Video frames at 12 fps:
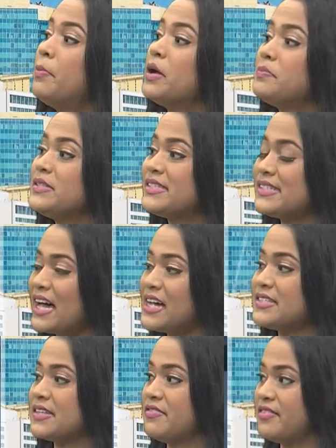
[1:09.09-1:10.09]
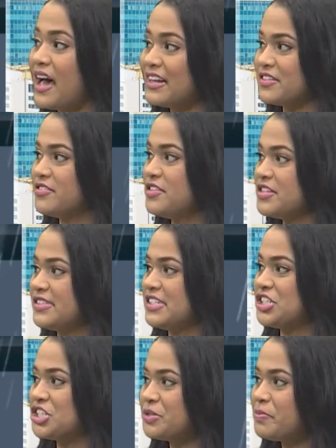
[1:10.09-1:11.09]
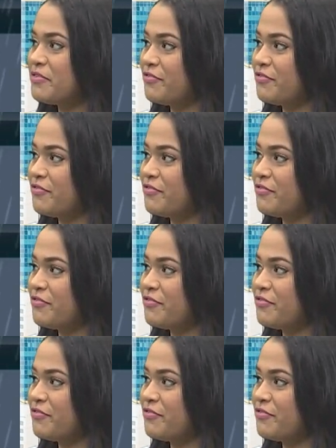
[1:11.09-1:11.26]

But besides that, Thursday should